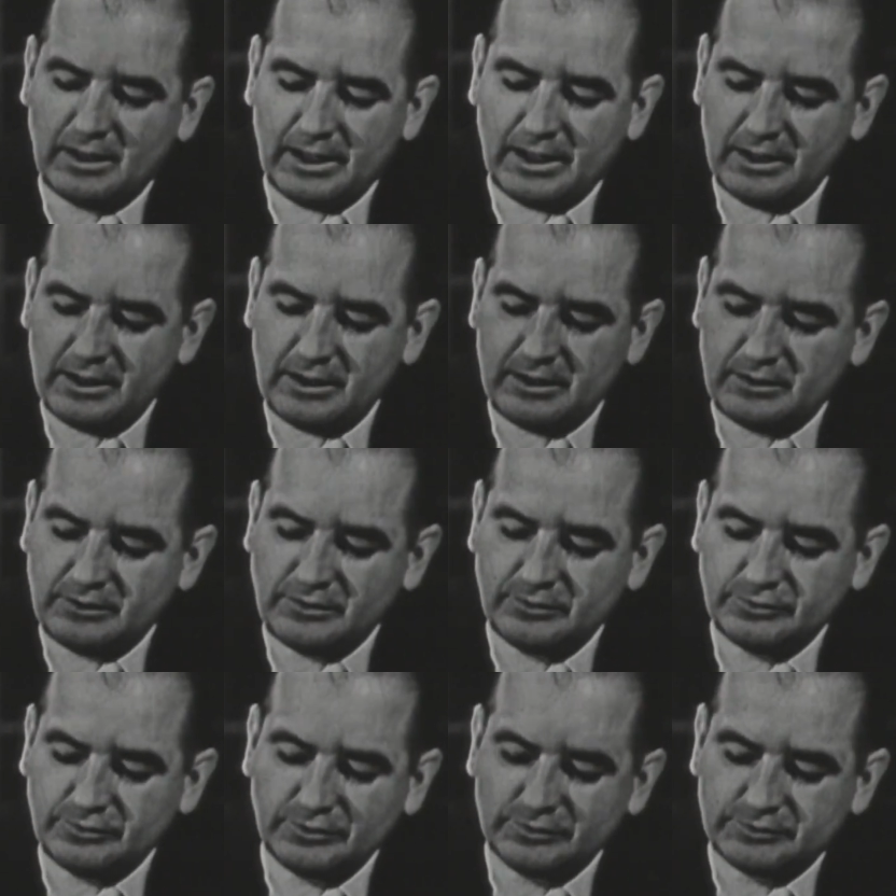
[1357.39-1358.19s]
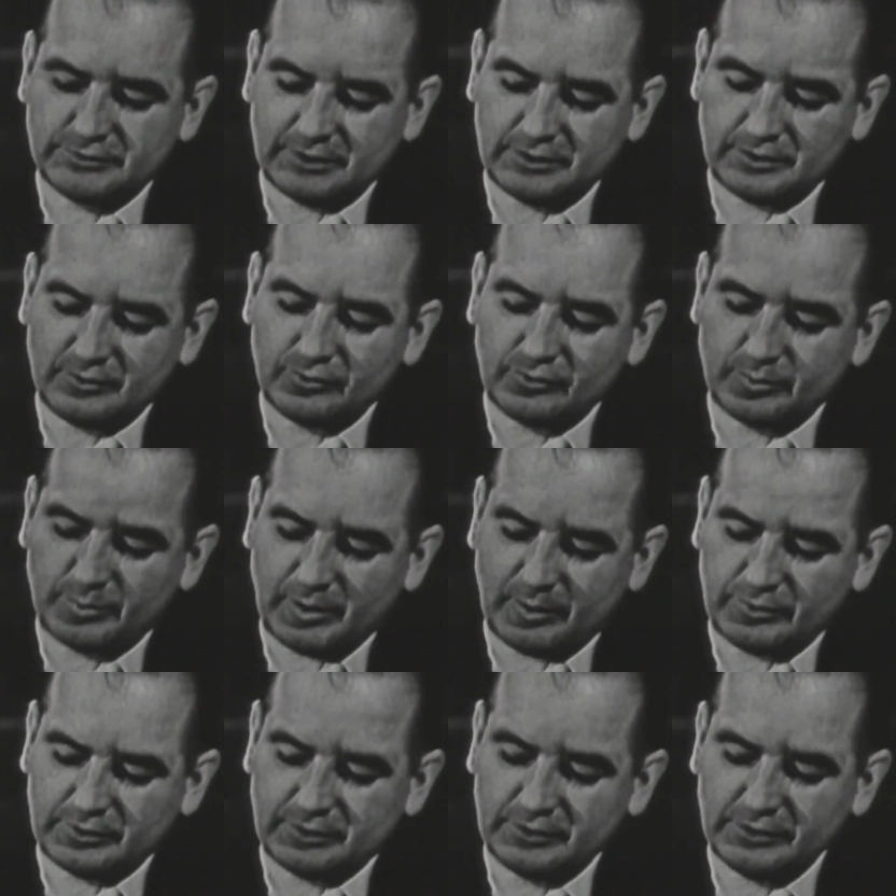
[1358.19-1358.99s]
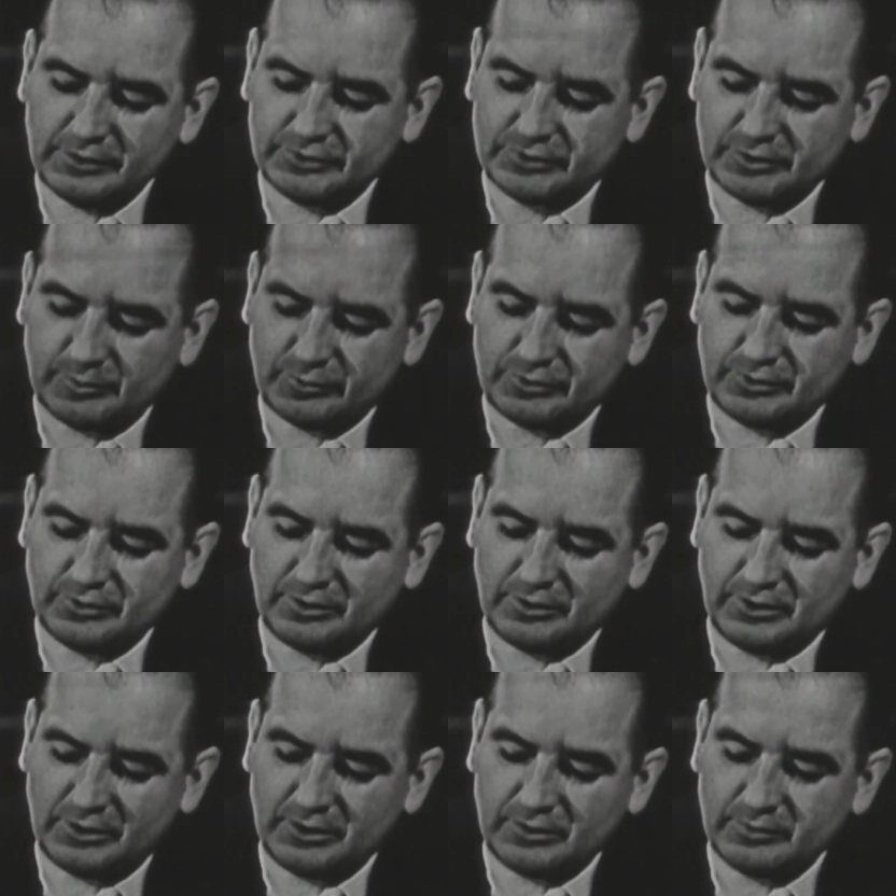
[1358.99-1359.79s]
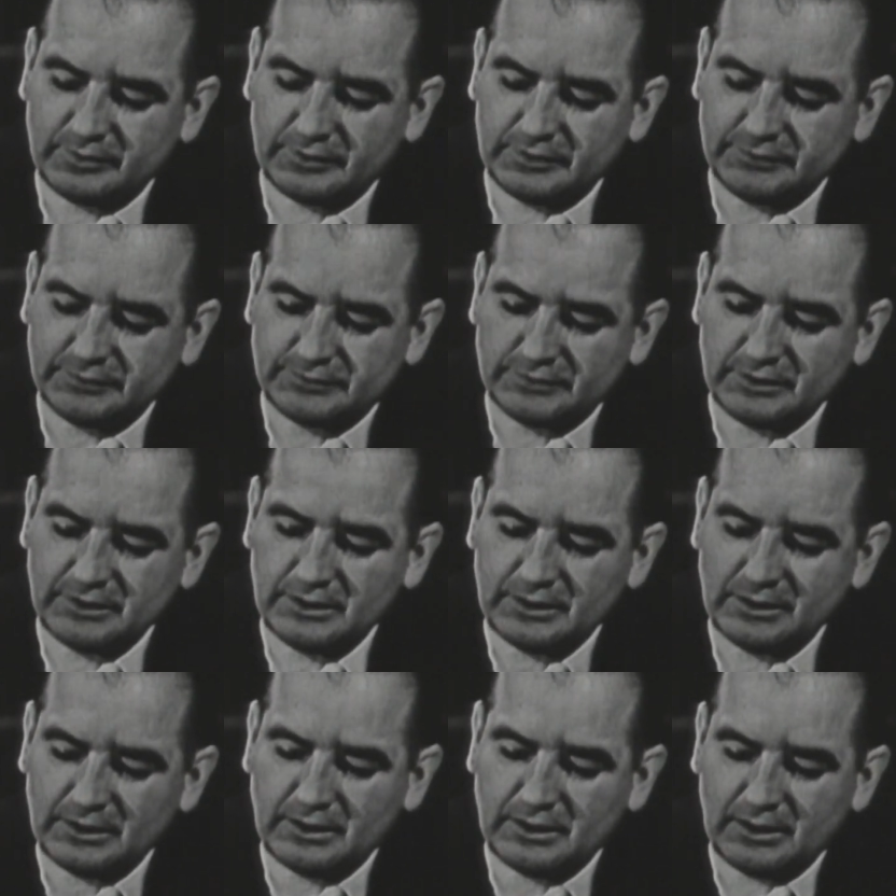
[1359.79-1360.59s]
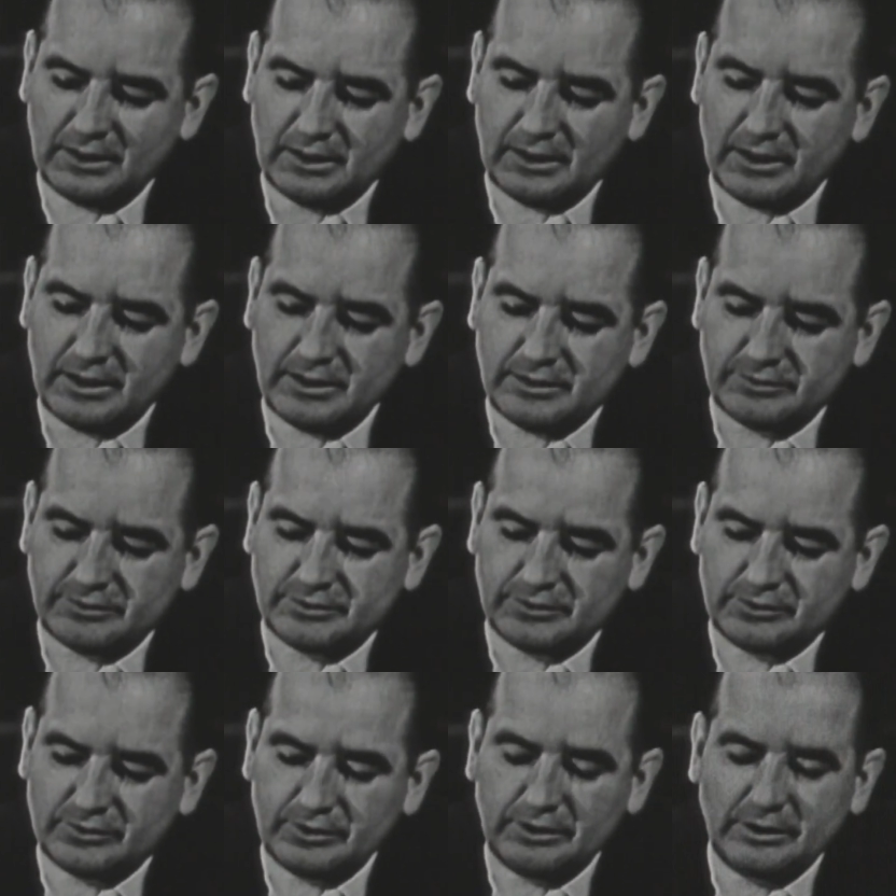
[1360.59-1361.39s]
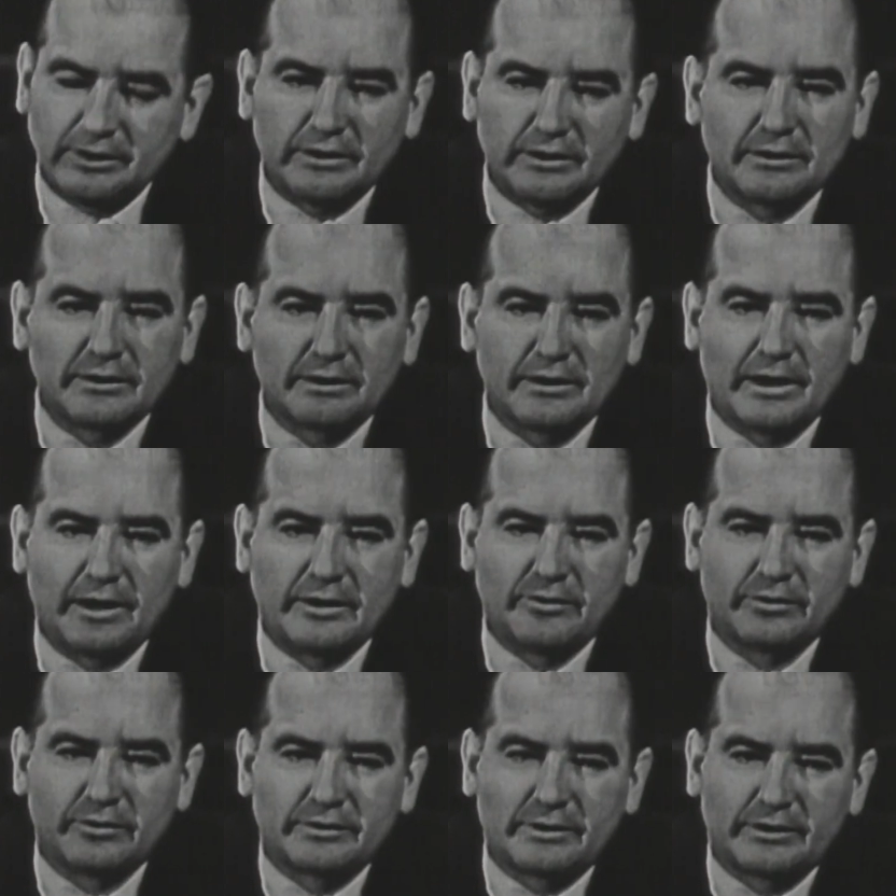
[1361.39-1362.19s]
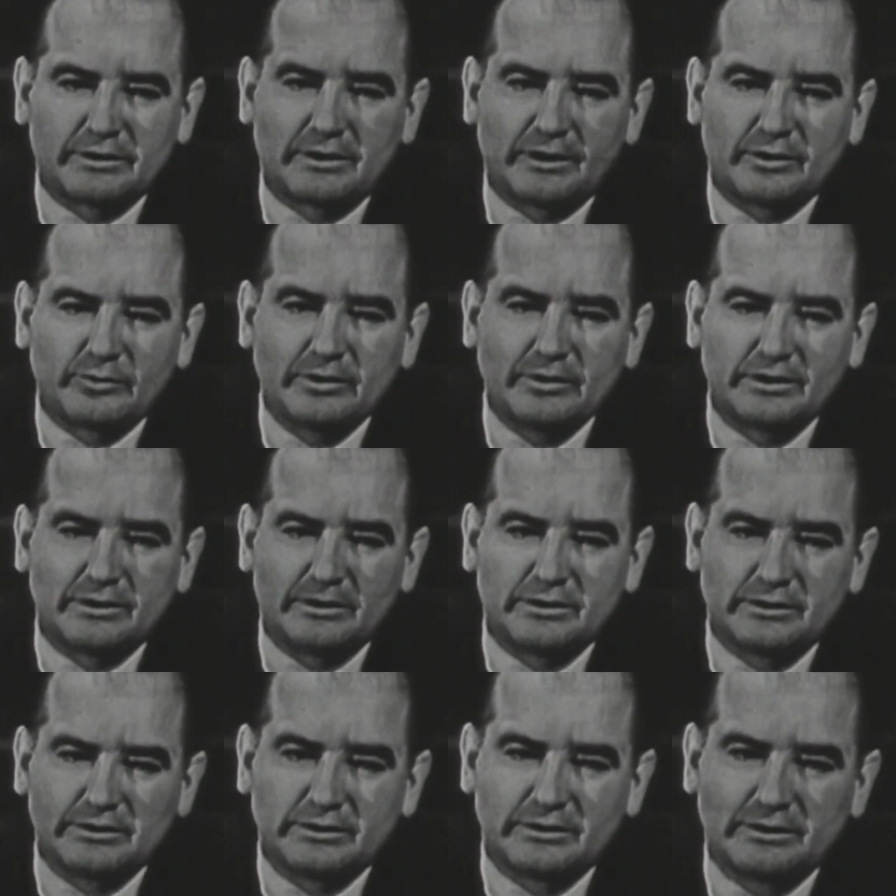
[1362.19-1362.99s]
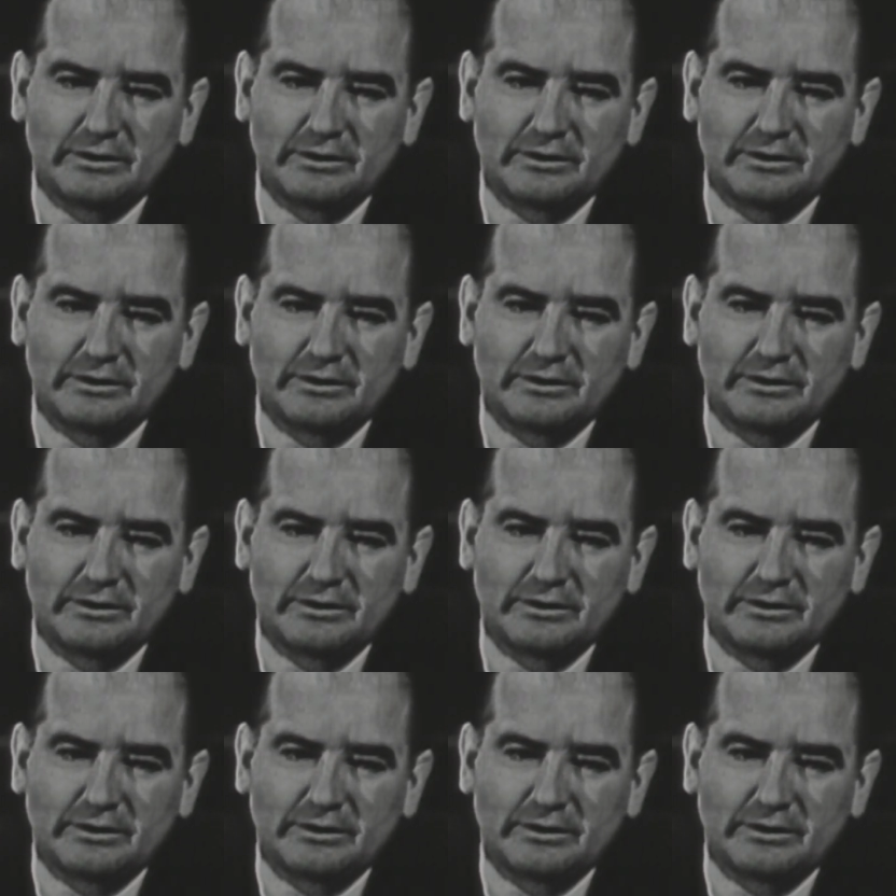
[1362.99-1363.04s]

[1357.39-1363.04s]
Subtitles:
You said the Republican leadership would go along with this. I disagree. I don't think they will.